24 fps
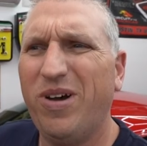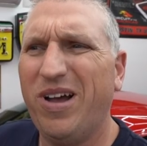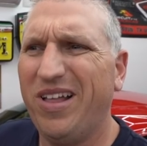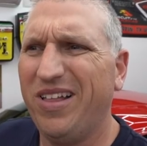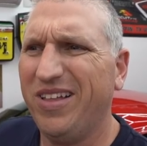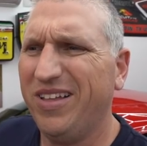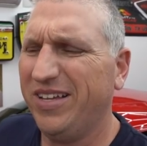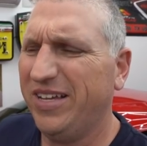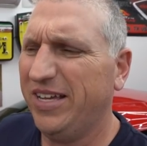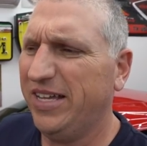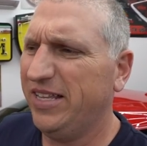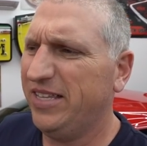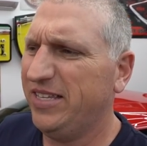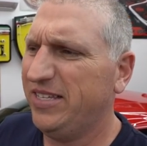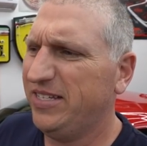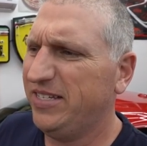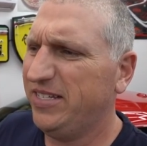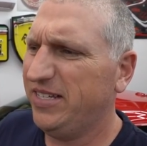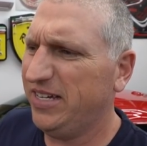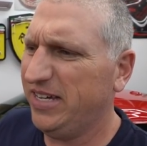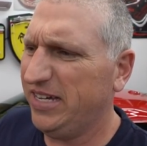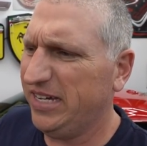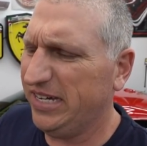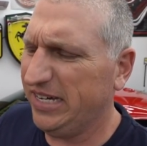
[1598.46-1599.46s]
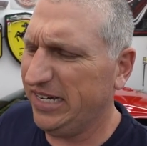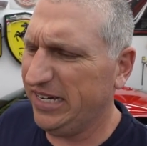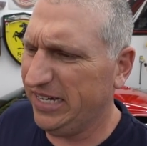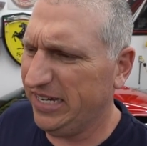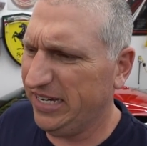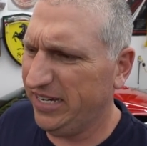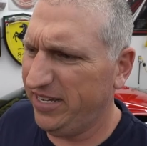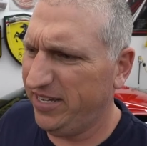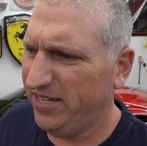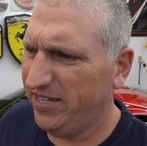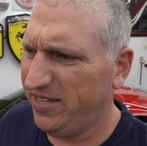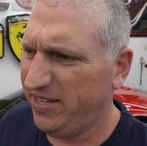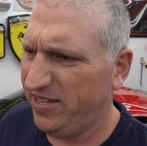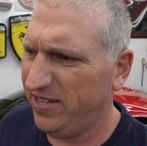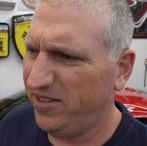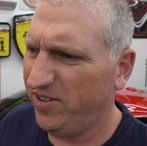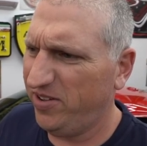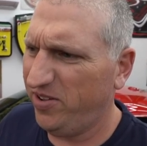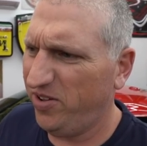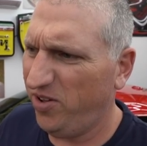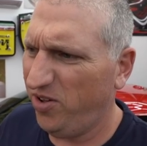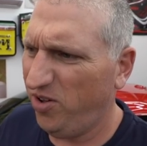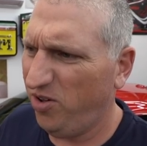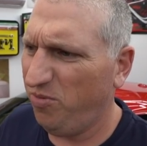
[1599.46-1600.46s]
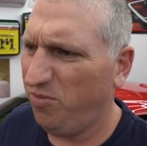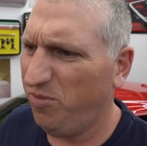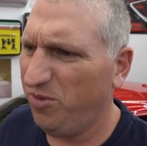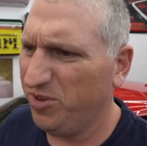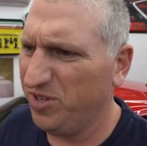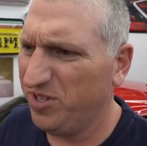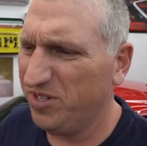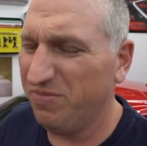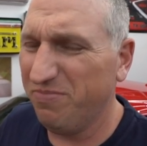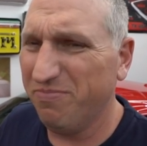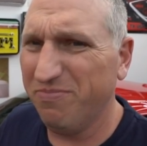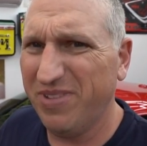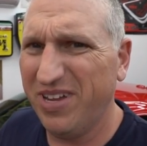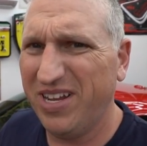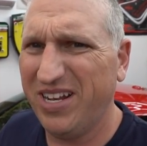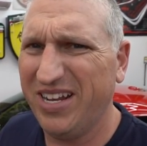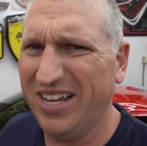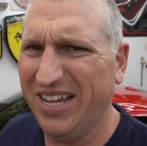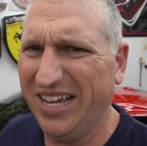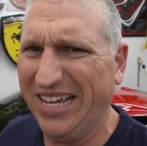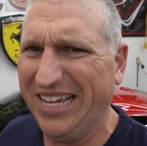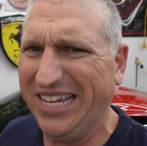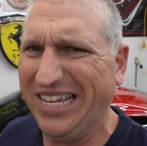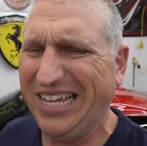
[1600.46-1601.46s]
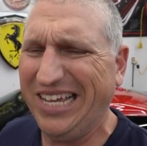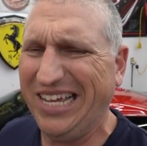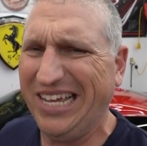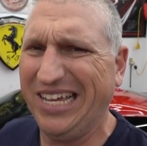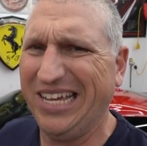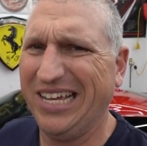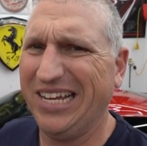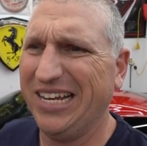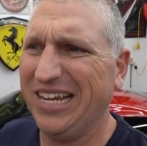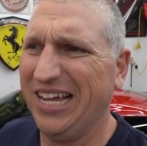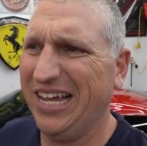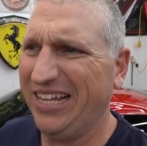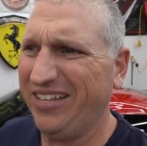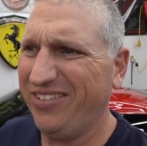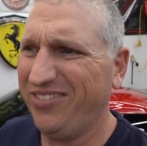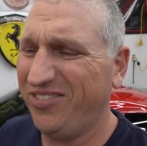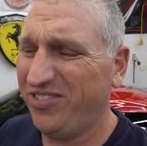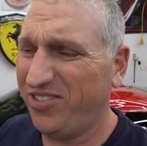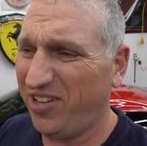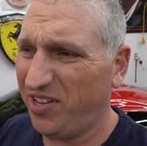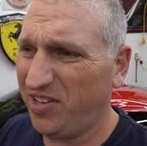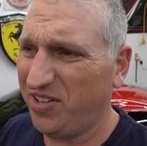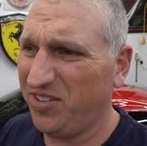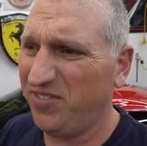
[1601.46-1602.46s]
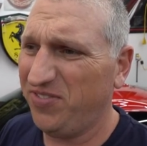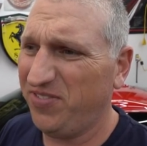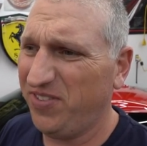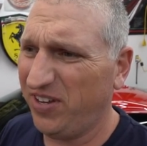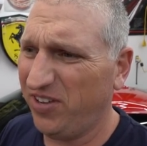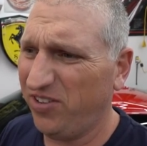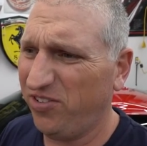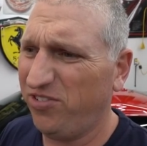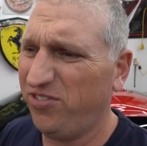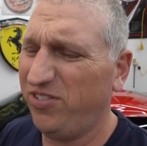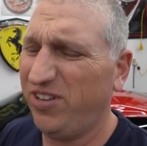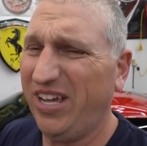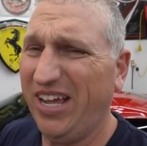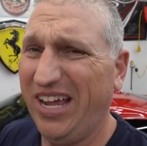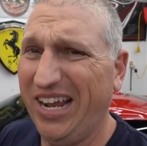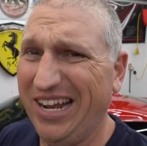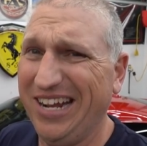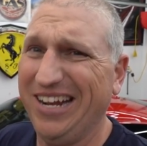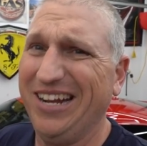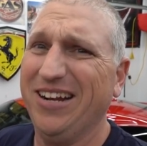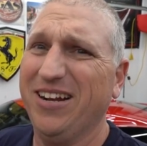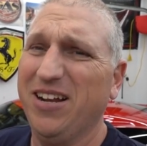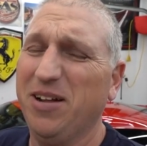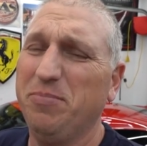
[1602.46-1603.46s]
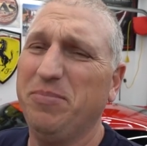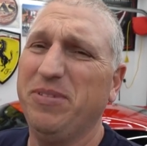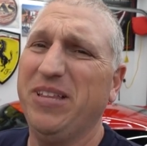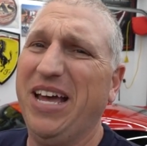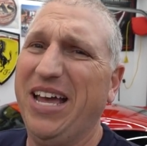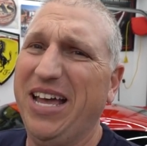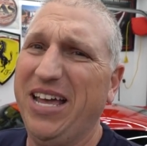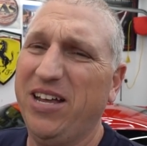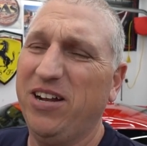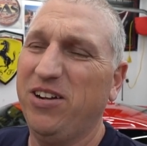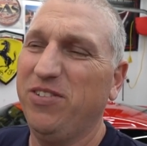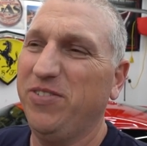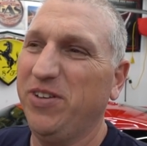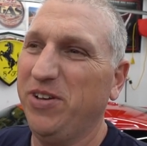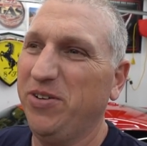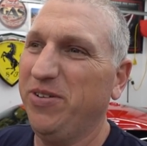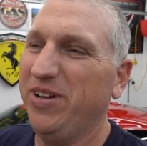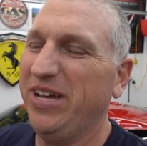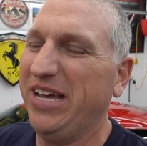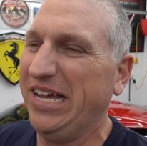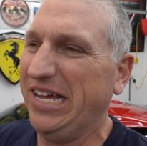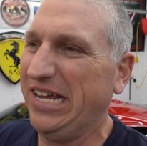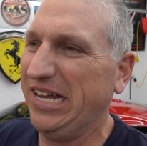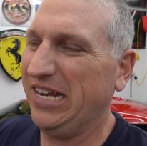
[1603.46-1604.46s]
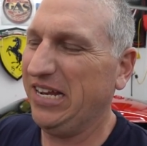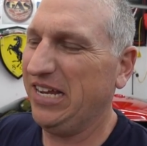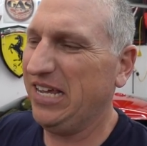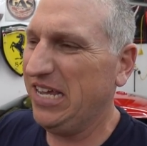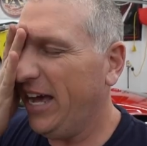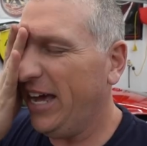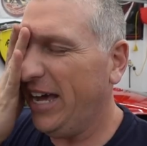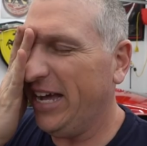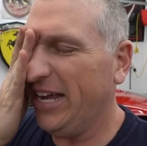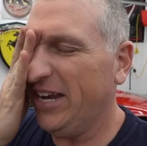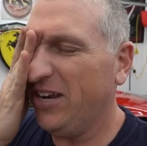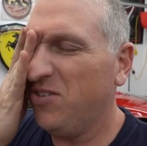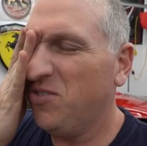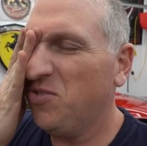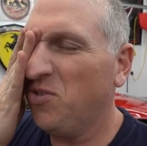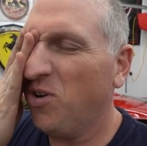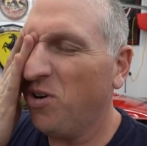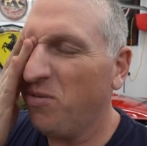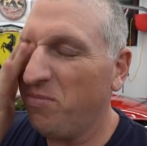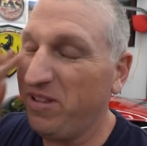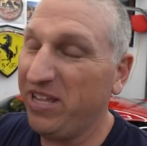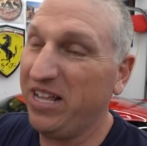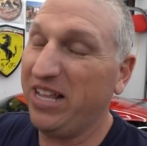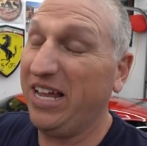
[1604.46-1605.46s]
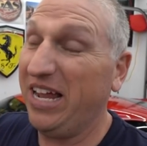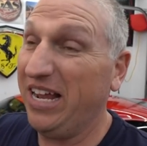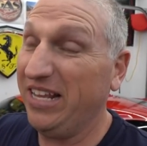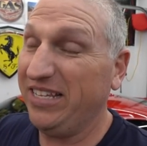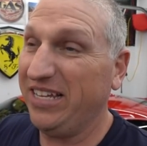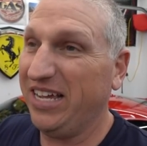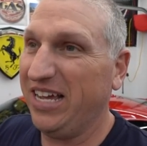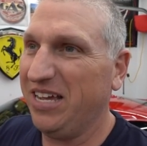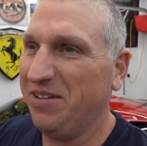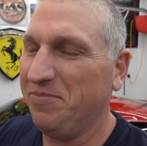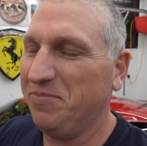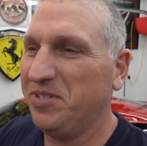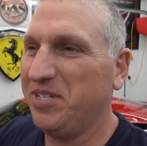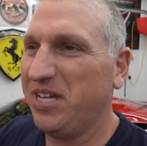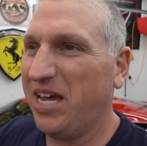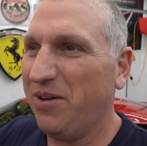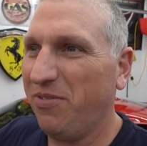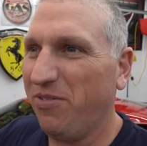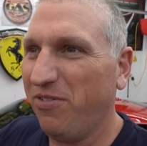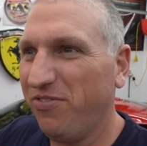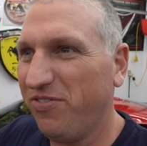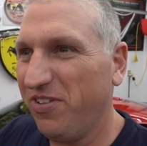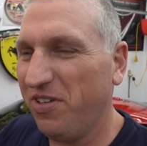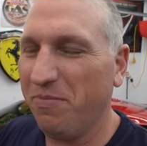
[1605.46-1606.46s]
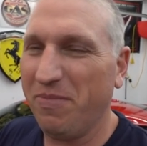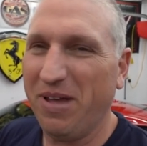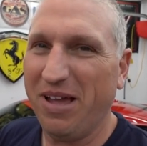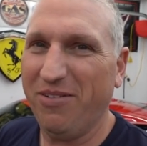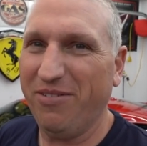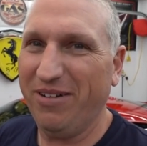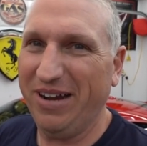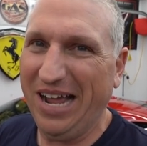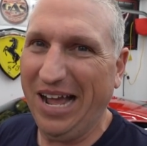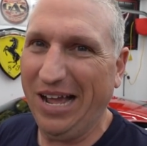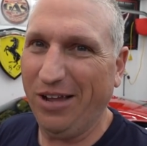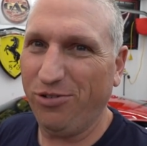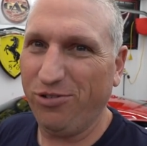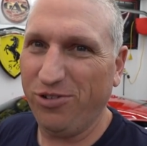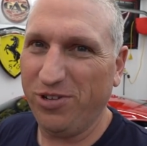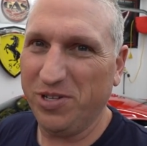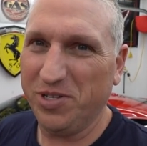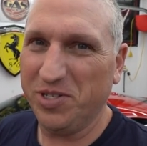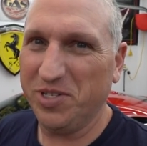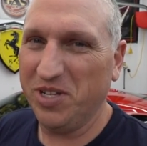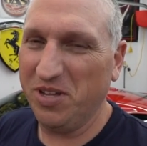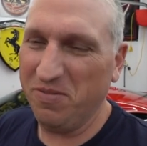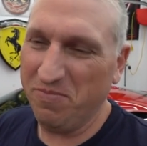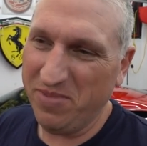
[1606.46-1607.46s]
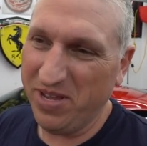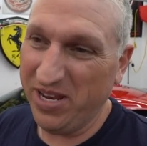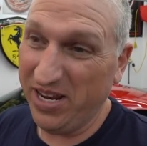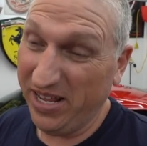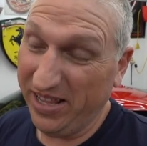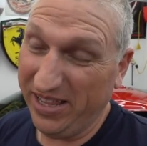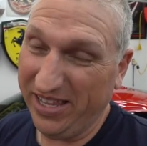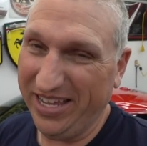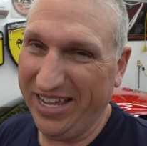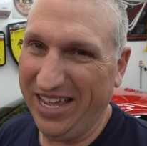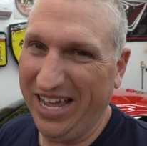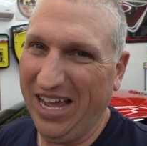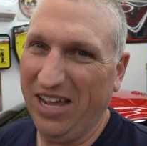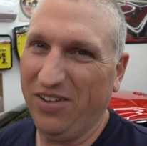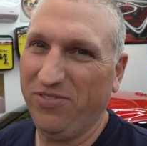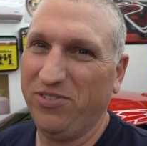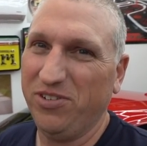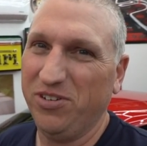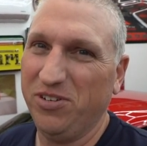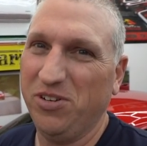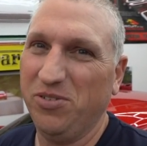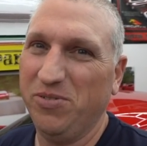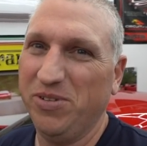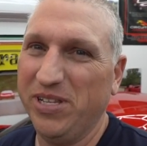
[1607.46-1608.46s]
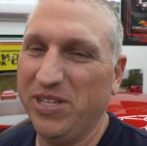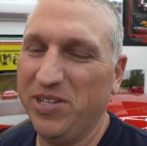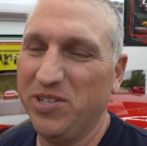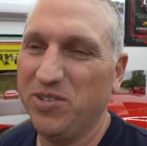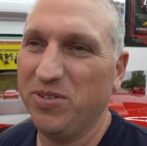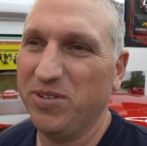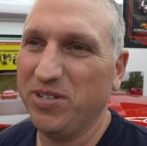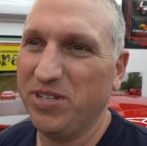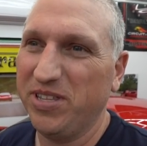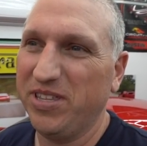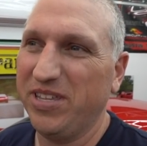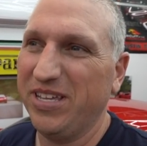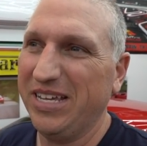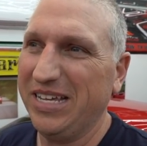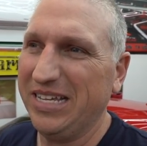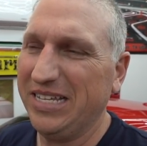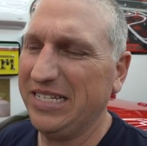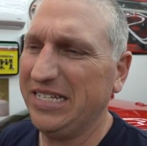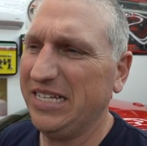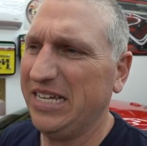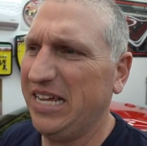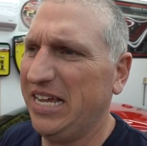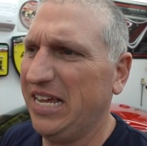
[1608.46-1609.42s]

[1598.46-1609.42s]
Well, it's uh, almost midnight, and I just finished editing up that interview. And uh, normally, a lot of times, I will film my reactions immediately after doing these sorts of things.